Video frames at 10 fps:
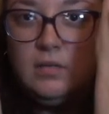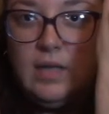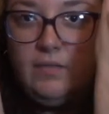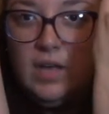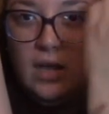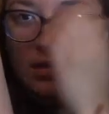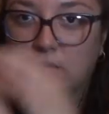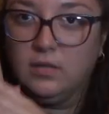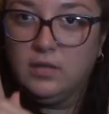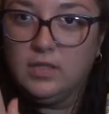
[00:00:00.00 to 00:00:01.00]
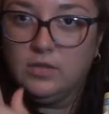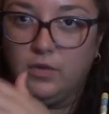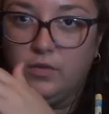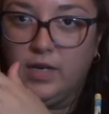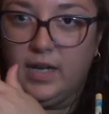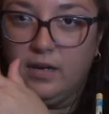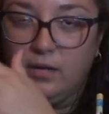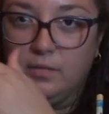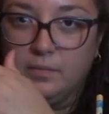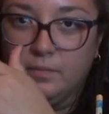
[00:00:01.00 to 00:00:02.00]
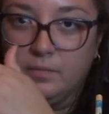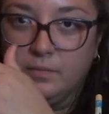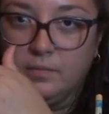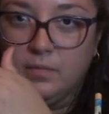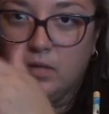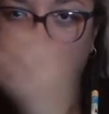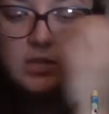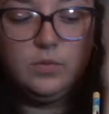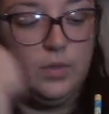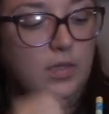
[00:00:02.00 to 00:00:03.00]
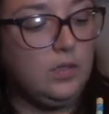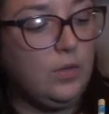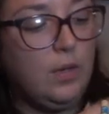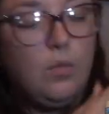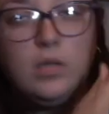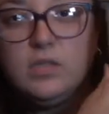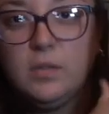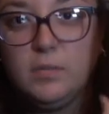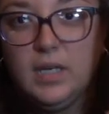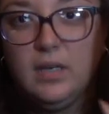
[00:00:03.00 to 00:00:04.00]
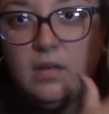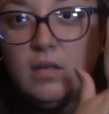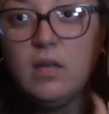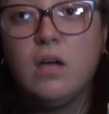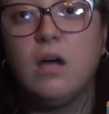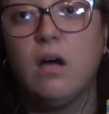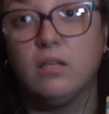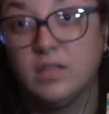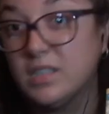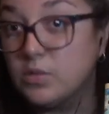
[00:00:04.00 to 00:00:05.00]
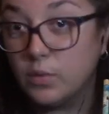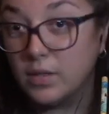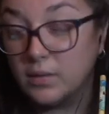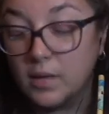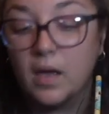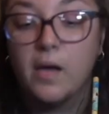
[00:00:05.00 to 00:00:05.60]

I've got this over here on this one, so I want something on this one.